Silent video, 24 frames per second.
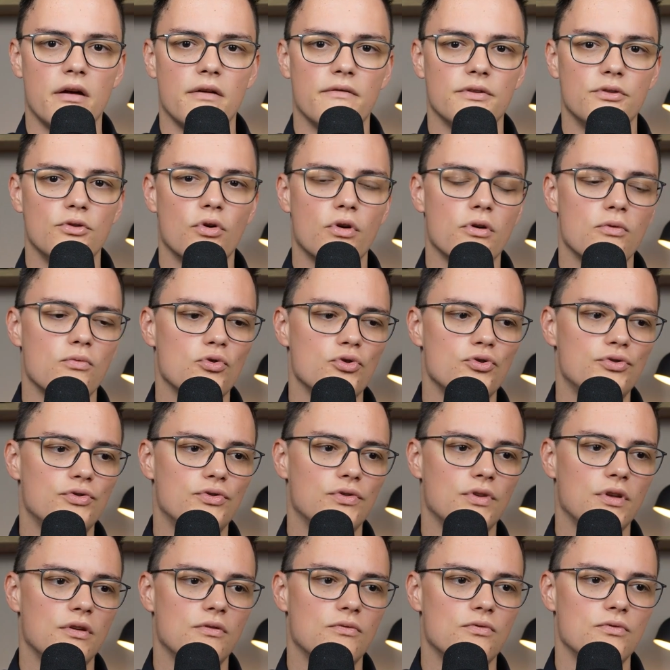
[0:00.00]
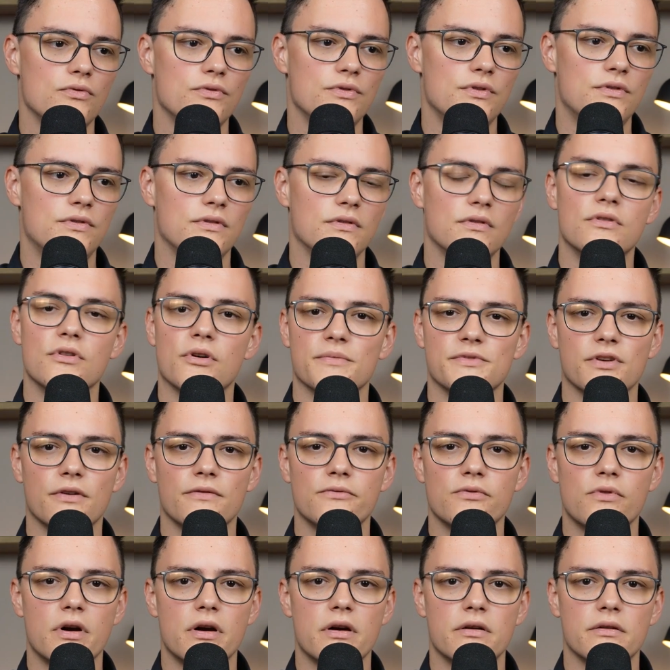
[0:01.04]
Fedora would include GNOME
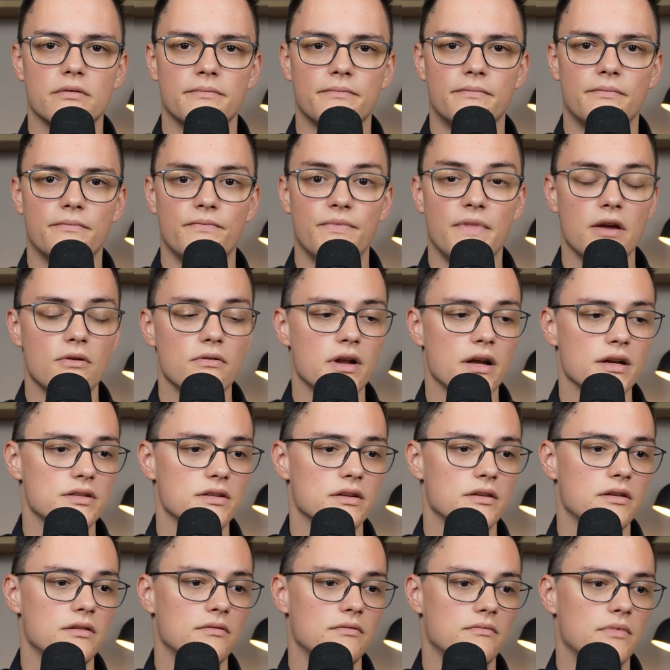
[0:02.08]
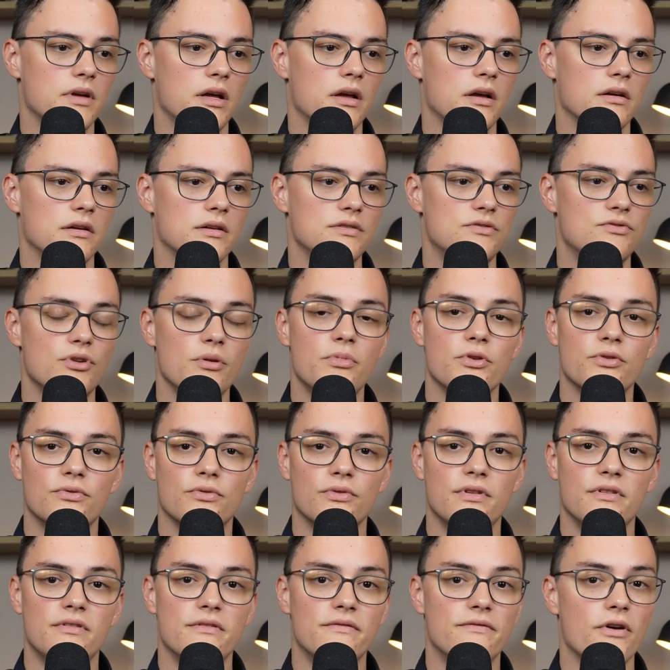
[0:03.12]
software. They would actually contribute to
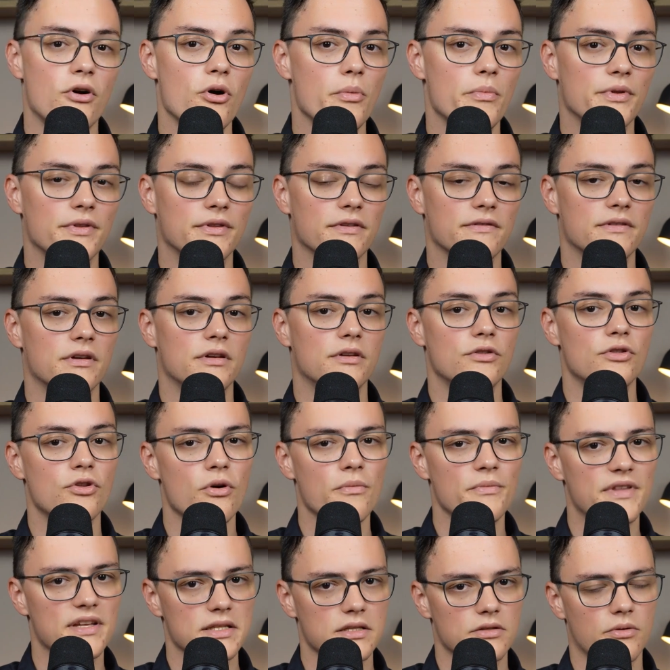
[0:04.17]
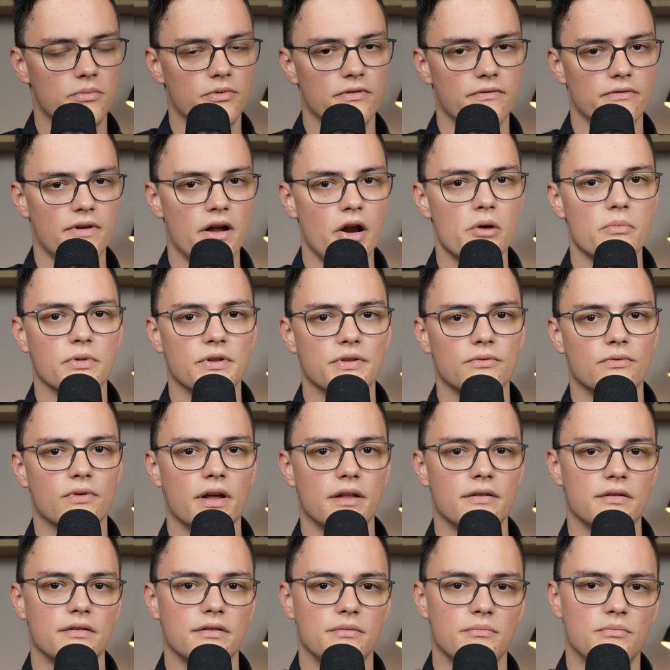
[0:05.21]
the development of the GNOME desktop environment
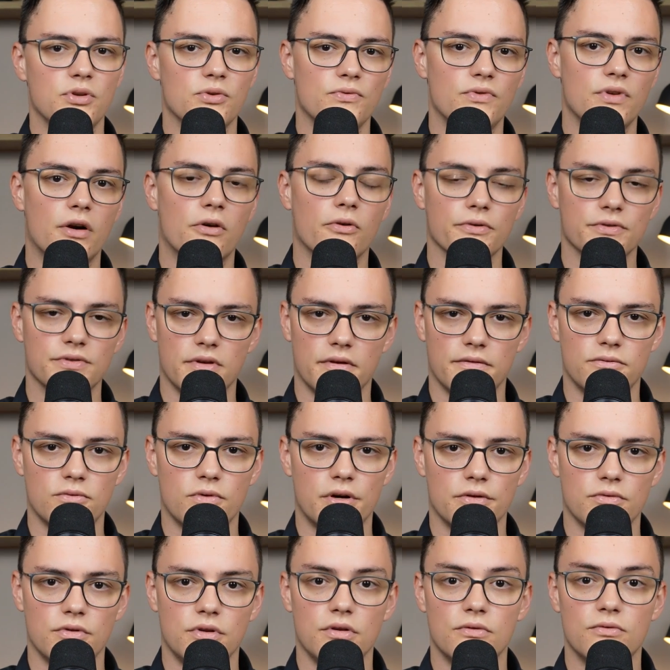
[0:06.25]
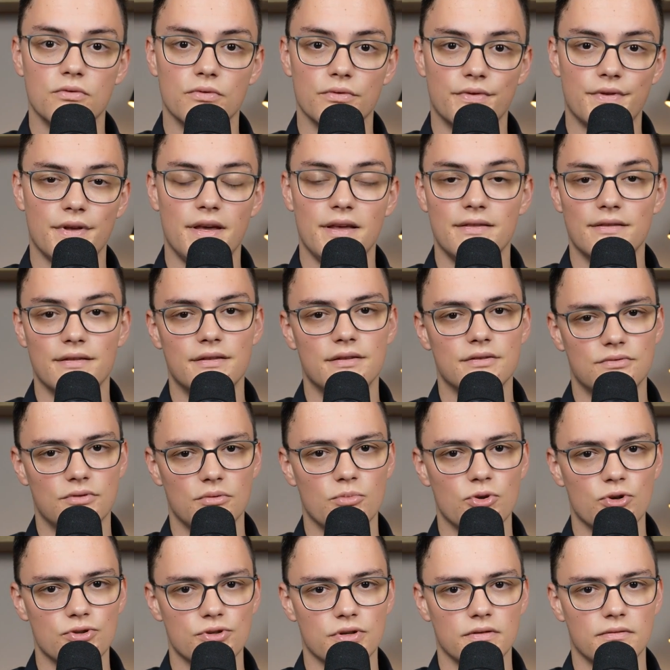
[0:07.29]
rather than build their own software to include in the
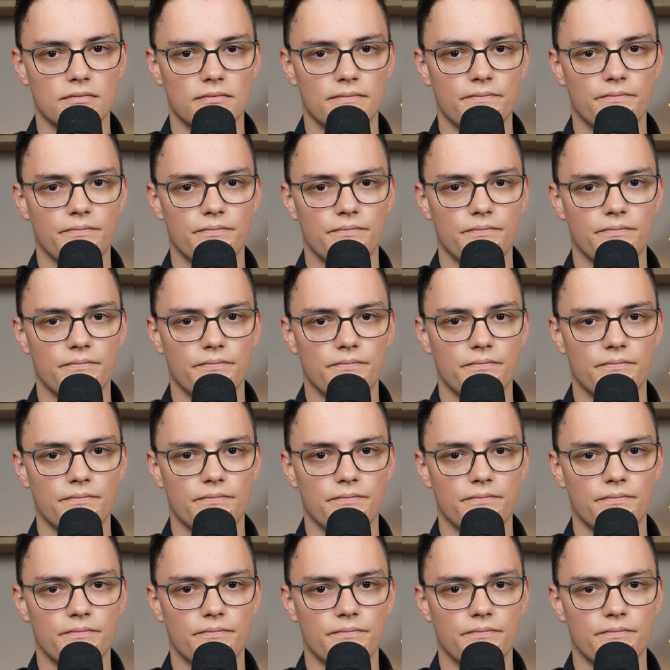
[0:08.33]
distribution.